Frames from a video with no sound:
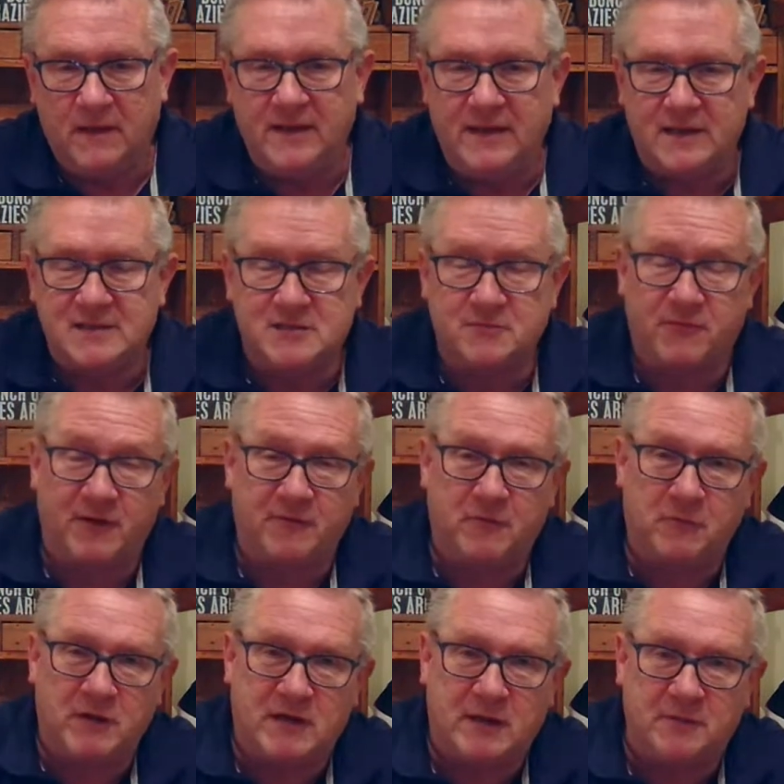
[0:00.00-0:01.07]
My next
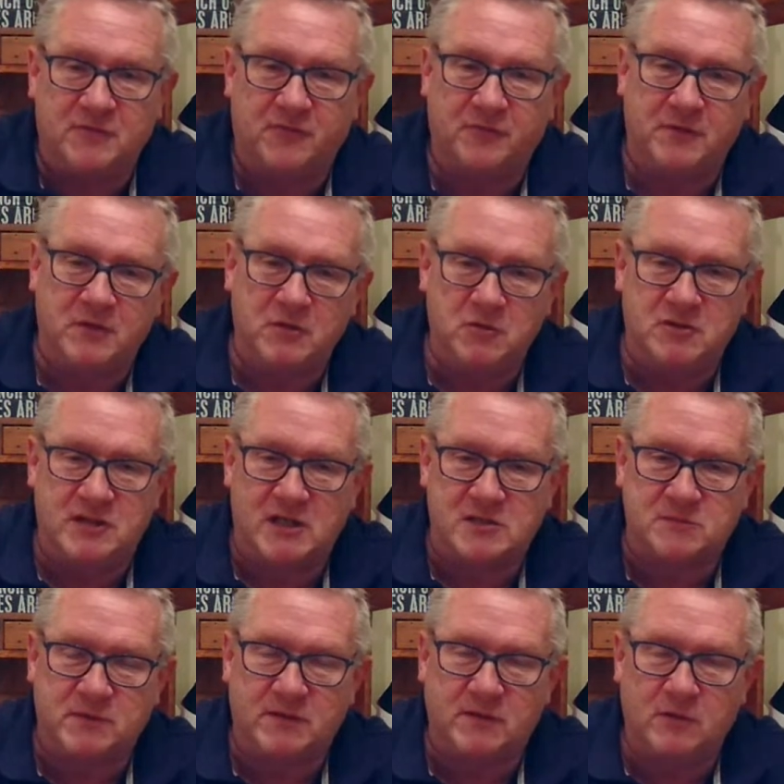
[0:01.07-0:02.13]
favorite one comes from the New
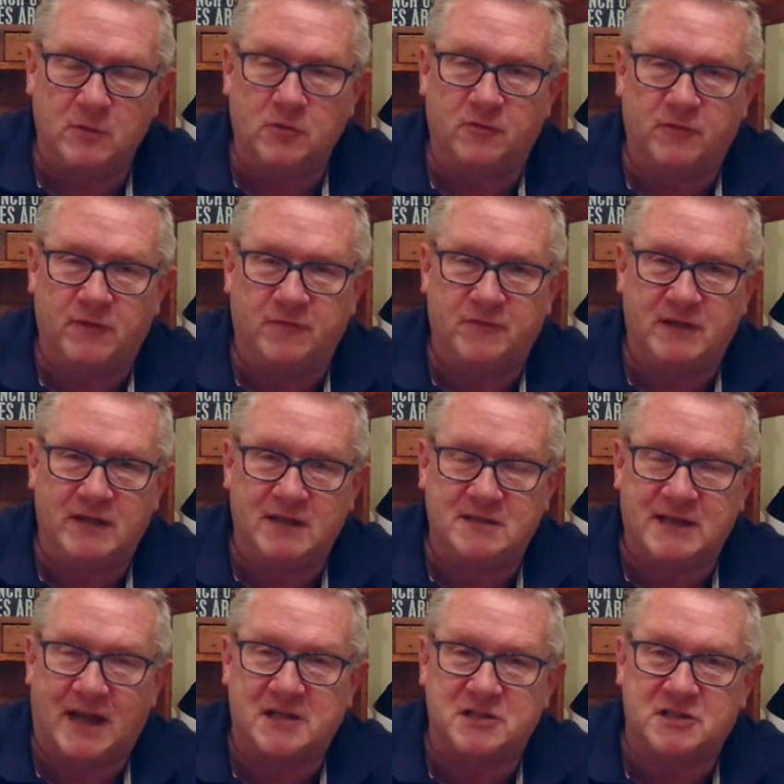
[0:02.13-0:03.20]
Testament, Luke 15.
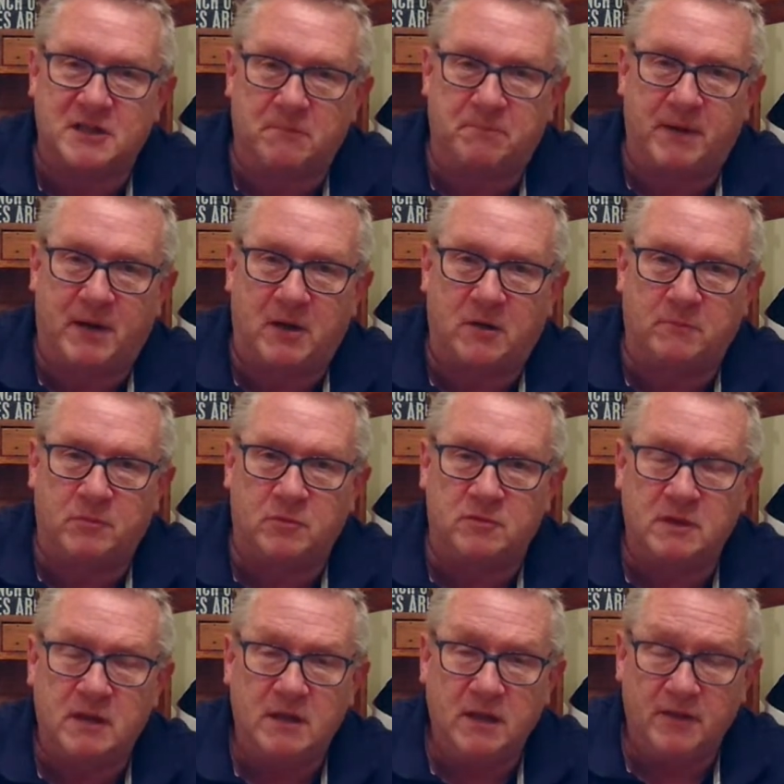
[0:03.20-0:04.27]
It's actually a
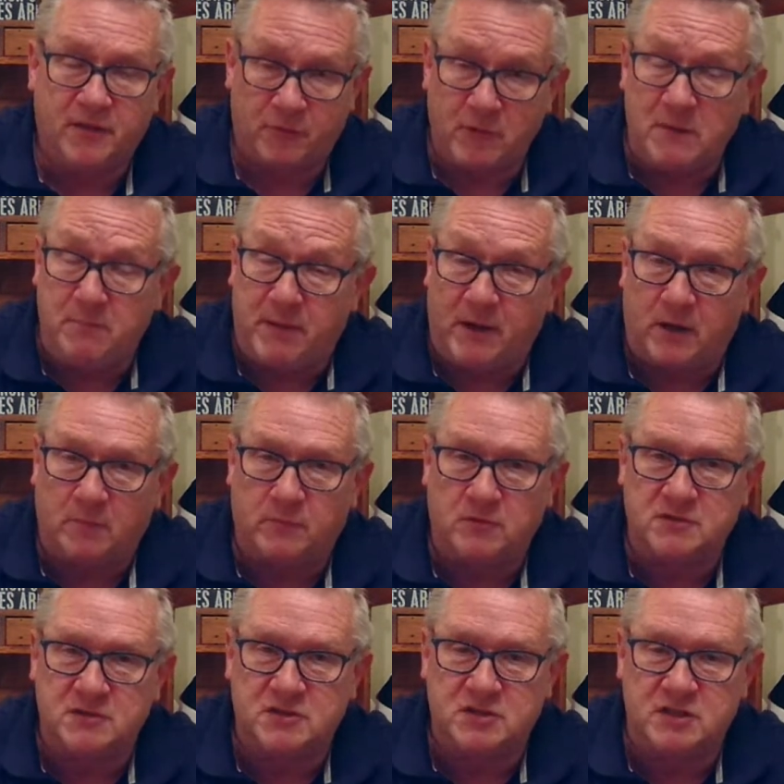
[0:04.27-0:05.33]
parable, three
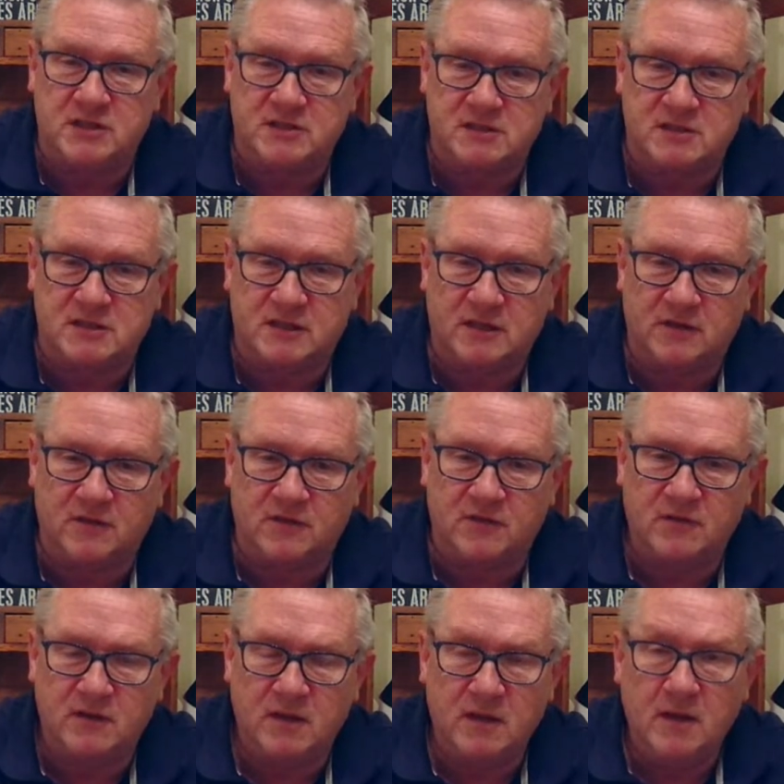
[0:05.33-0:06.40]
parables that Jesus
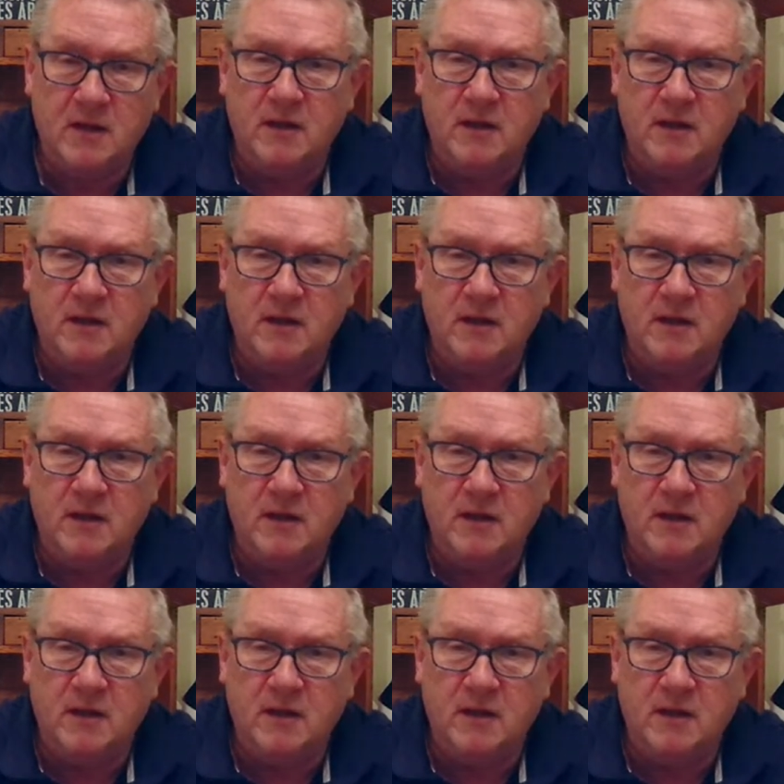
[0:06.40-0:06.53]
gives.